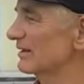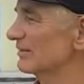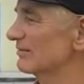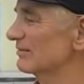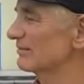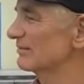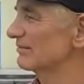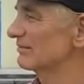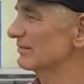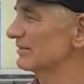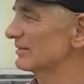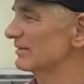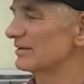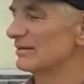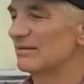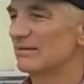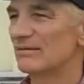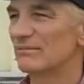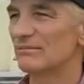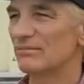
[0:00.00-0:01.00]
You just
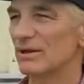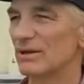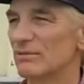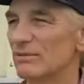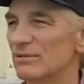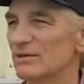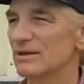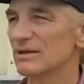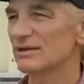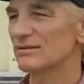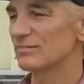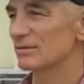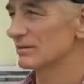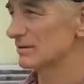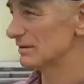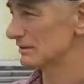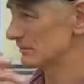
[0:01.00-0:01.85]
play with kids, but